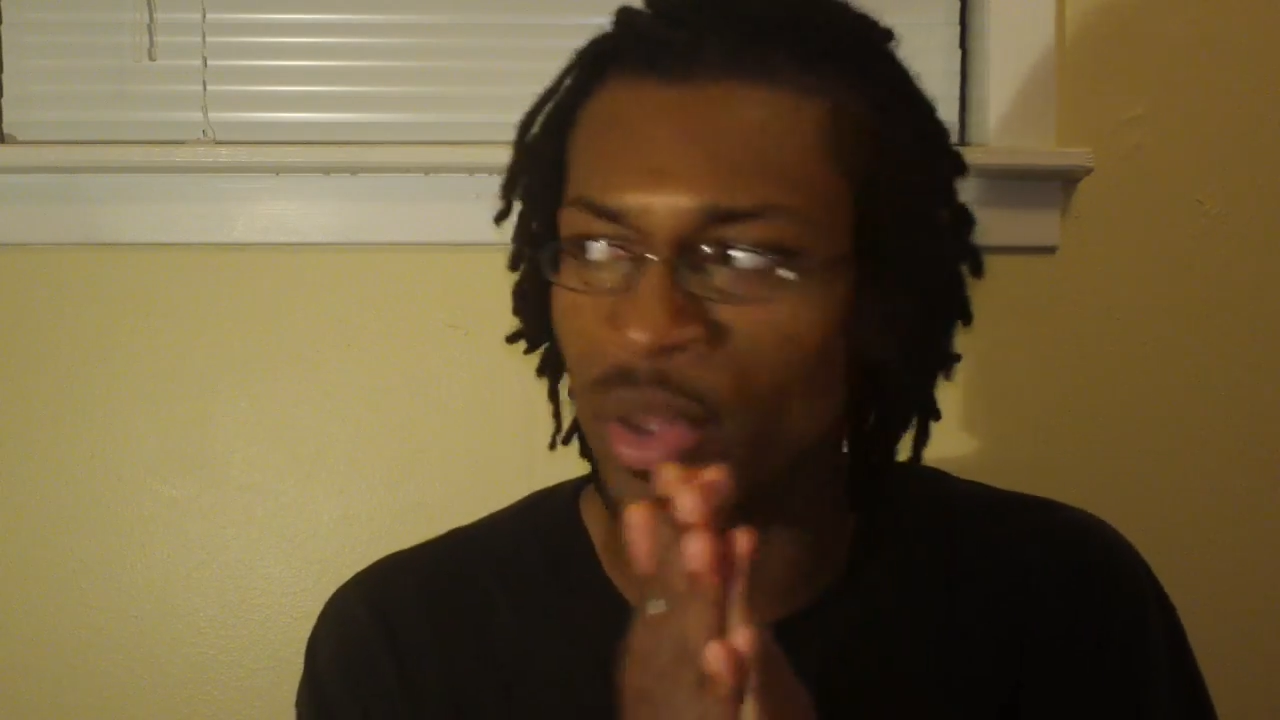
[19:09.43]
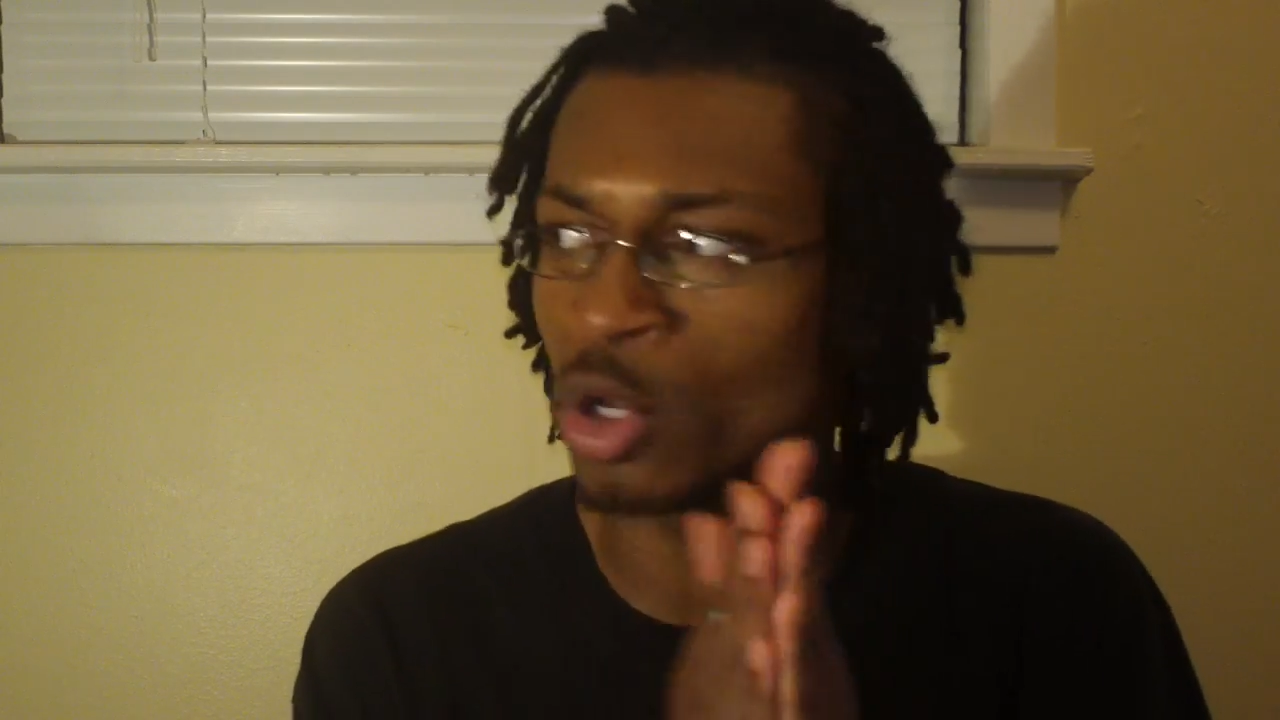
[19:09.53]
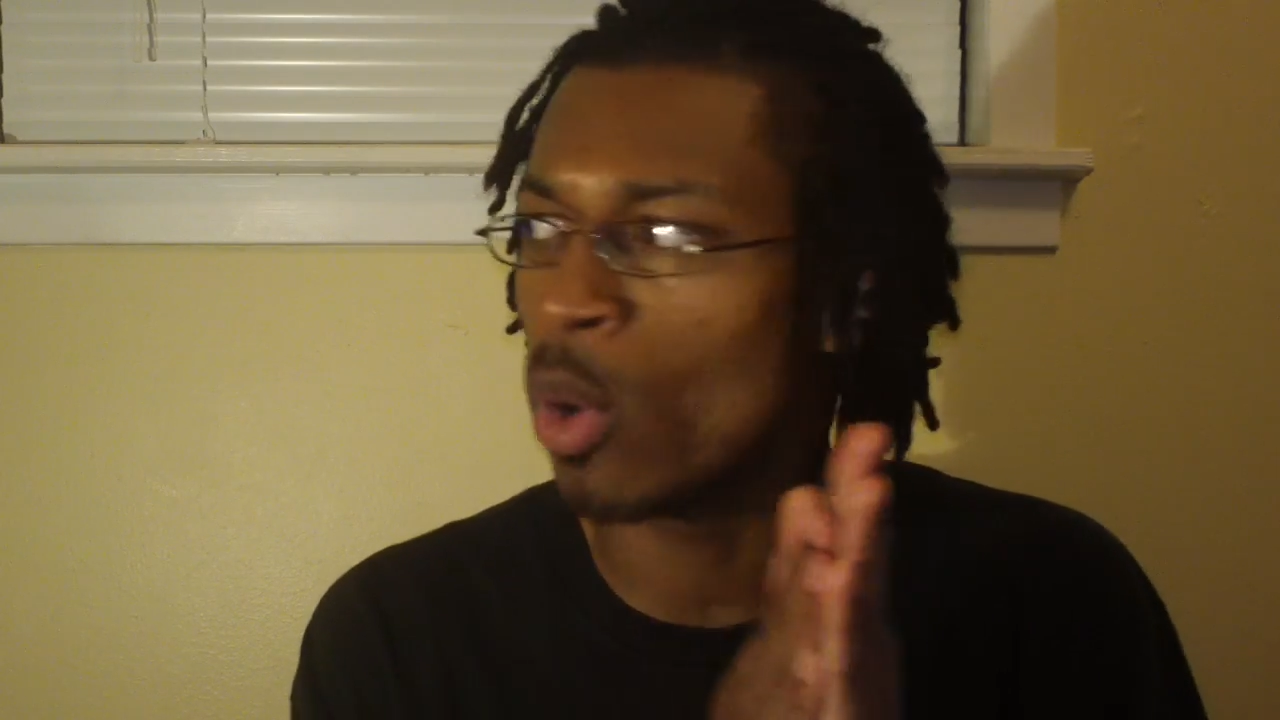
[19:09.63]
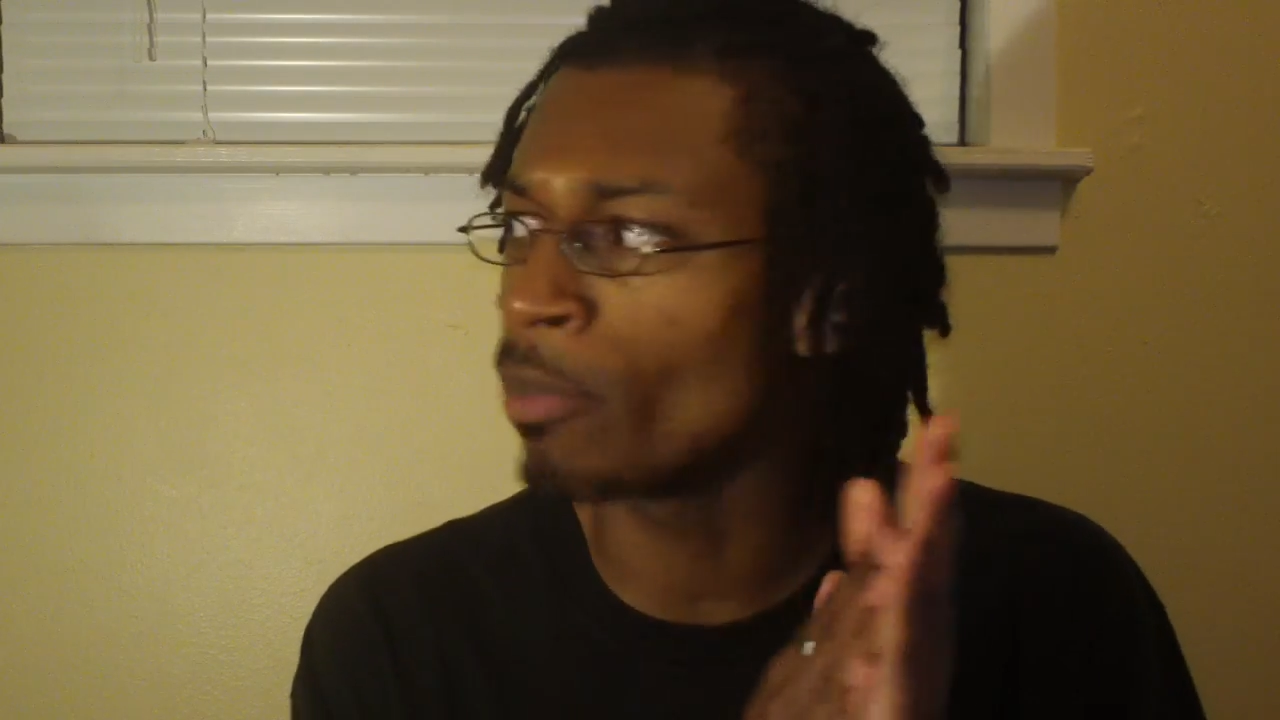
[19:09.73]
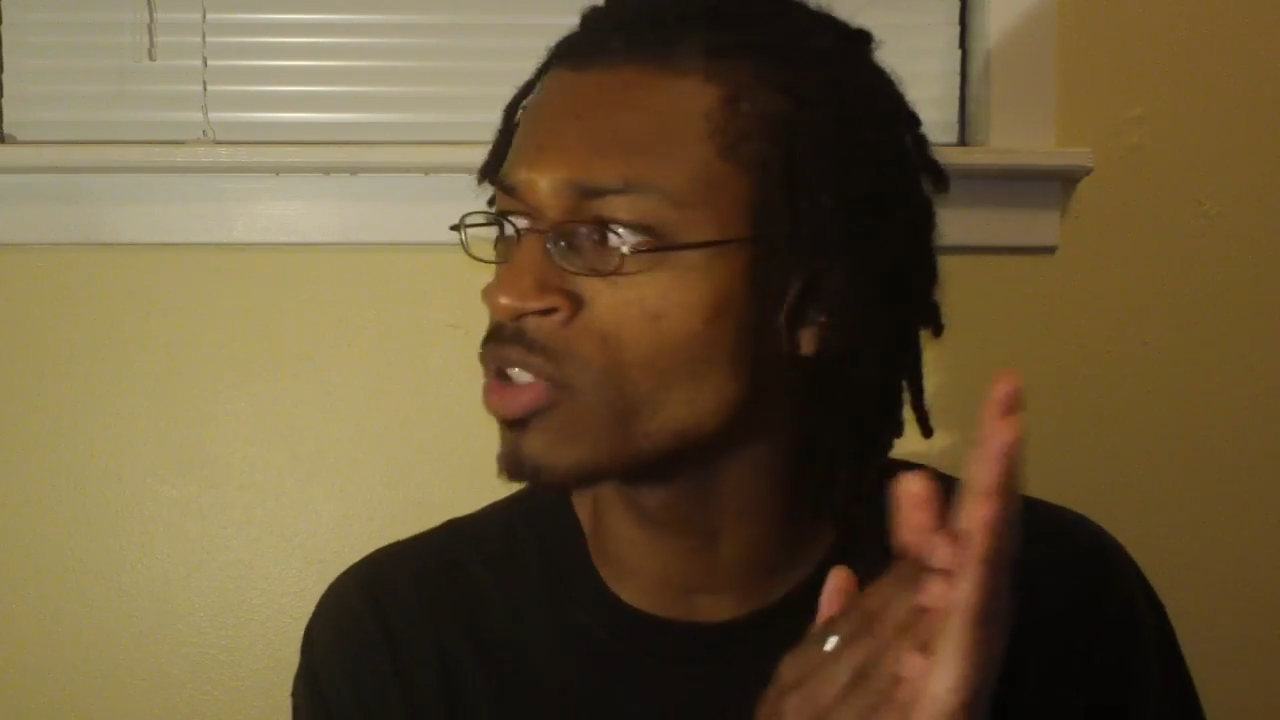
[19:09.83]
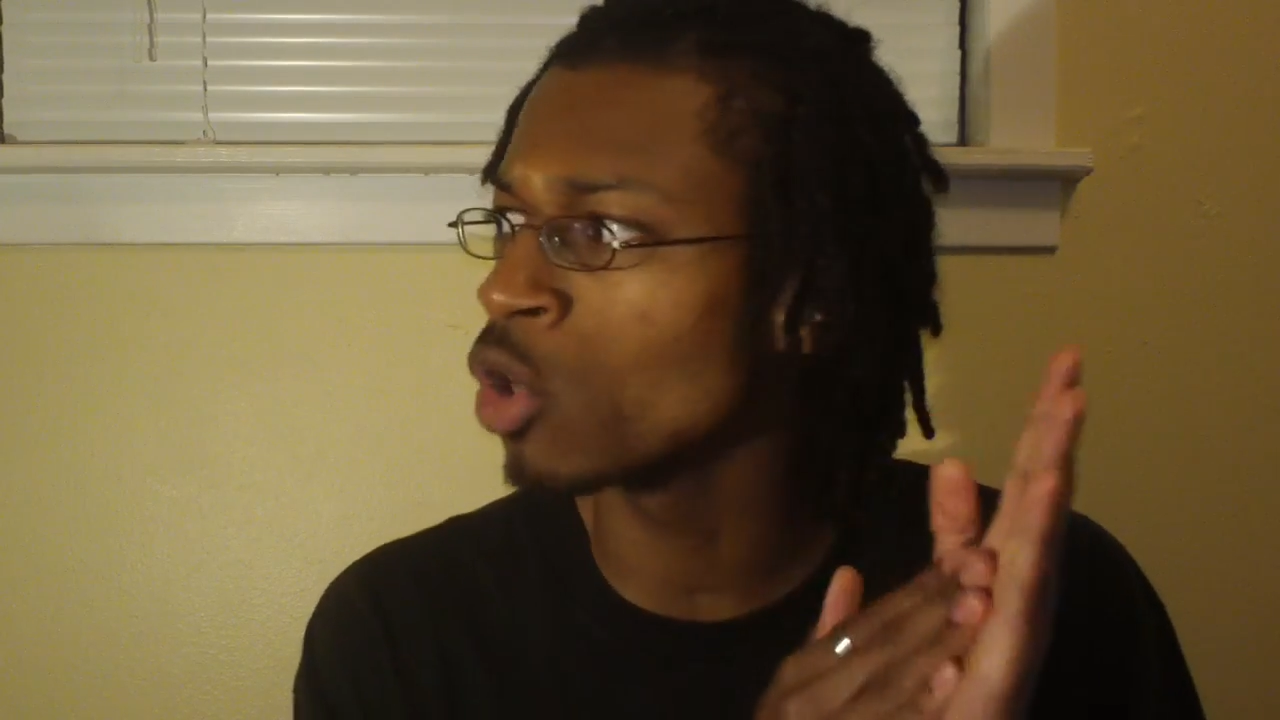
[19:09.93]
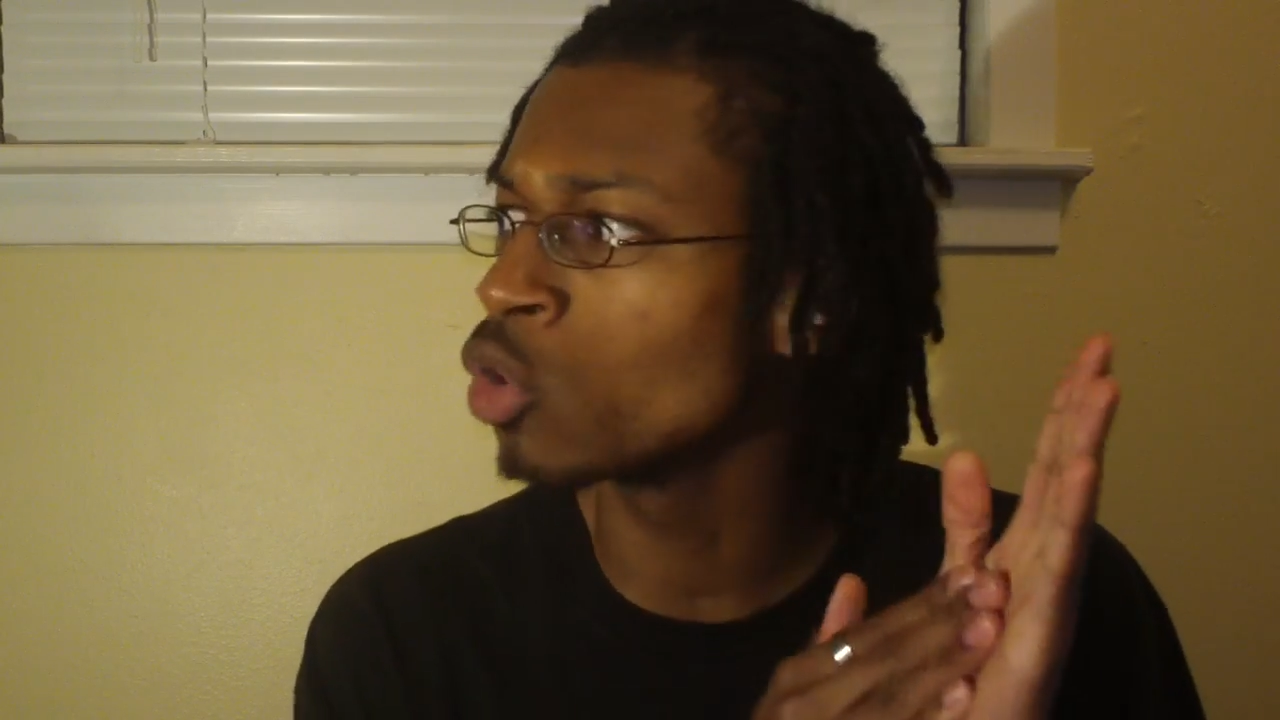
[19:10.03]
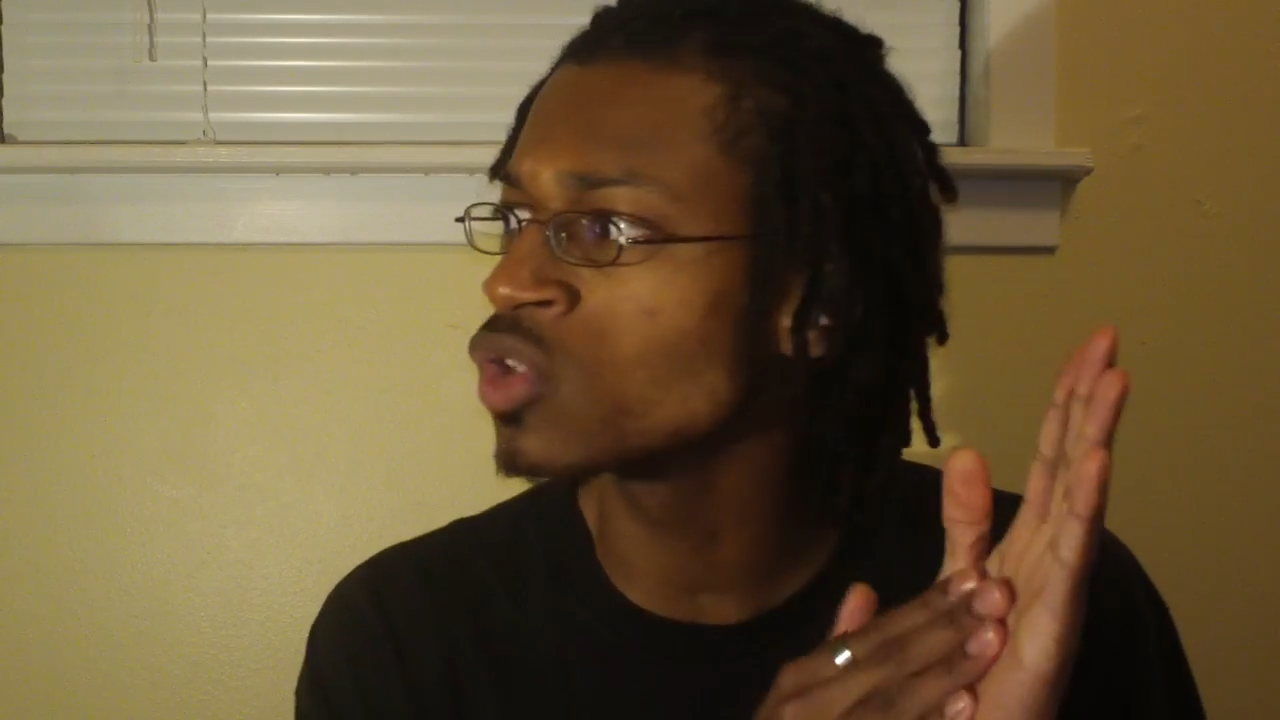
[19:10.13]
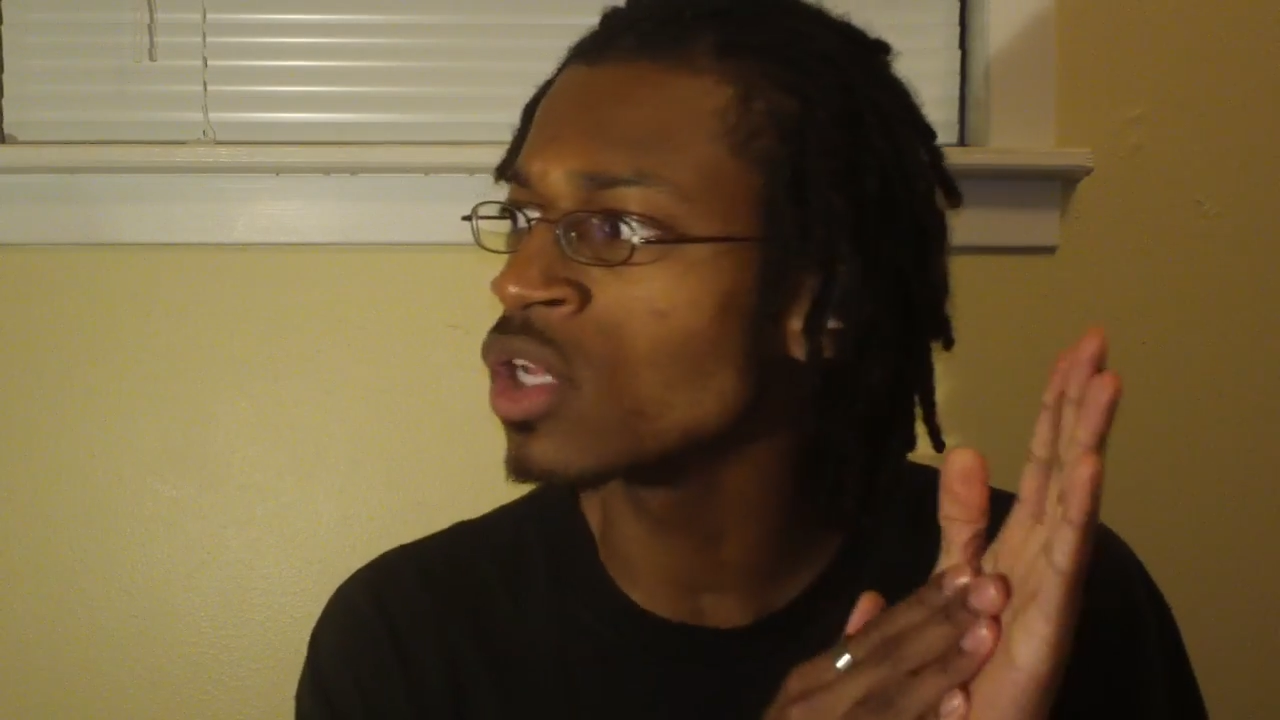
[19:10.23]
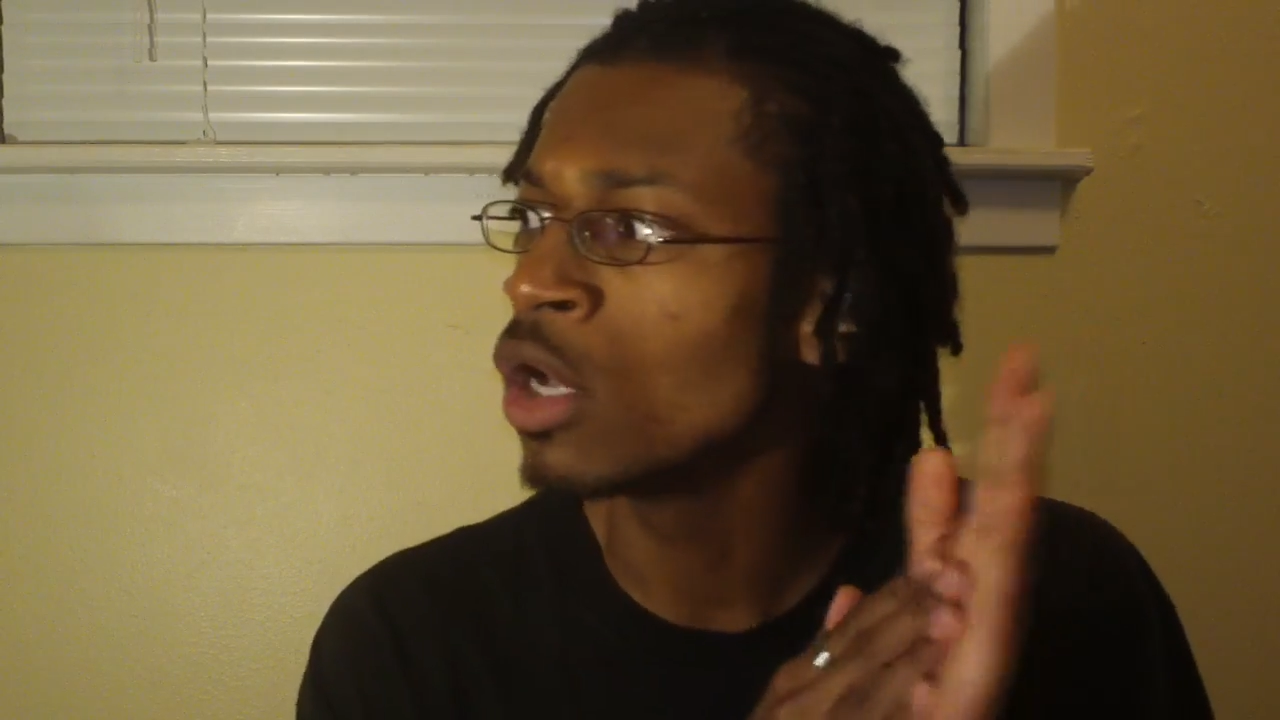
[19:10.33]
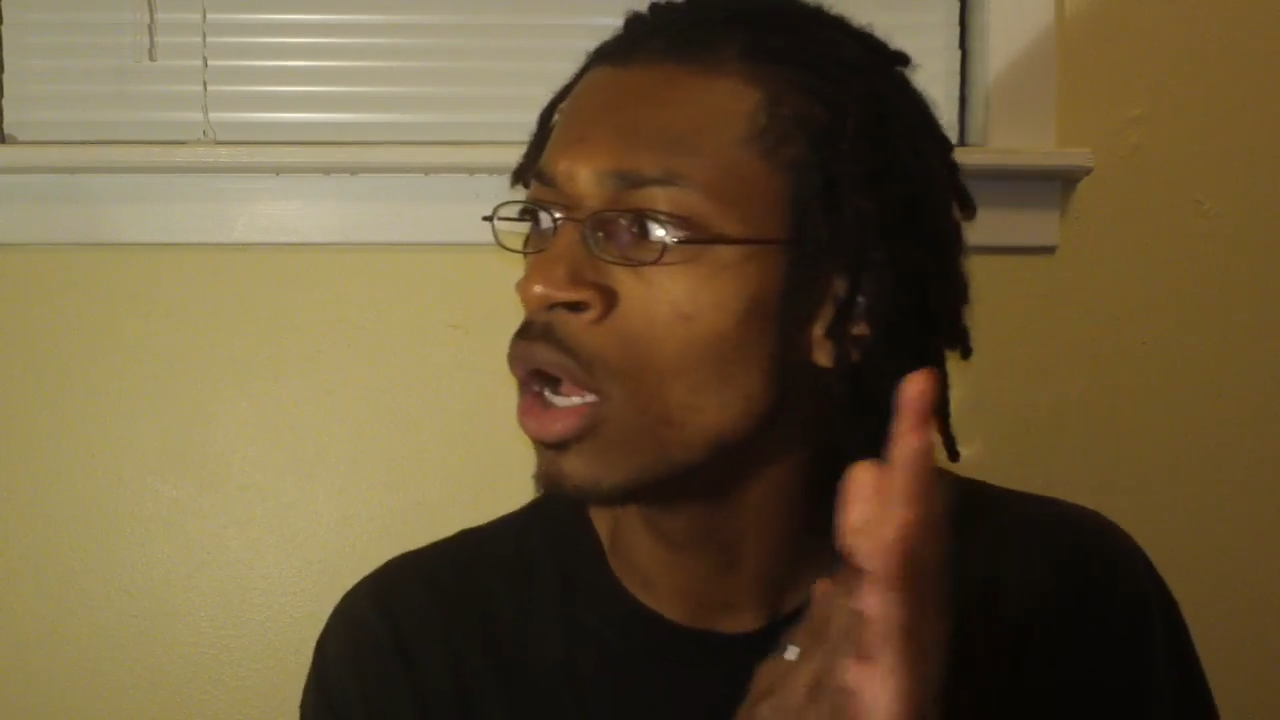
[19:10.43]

with new episodes.